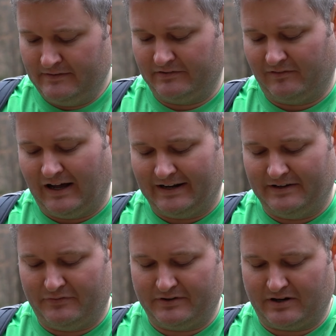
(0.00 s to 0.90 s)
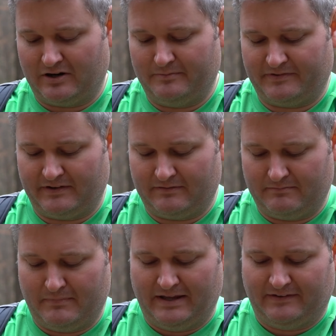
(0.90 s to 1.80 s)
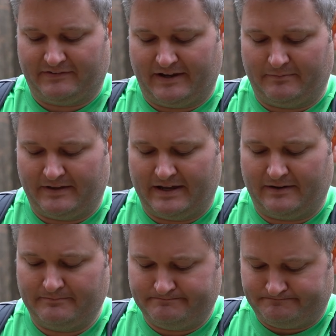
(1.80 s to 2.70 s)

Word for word: There's a lot of different terms that mean the same thing.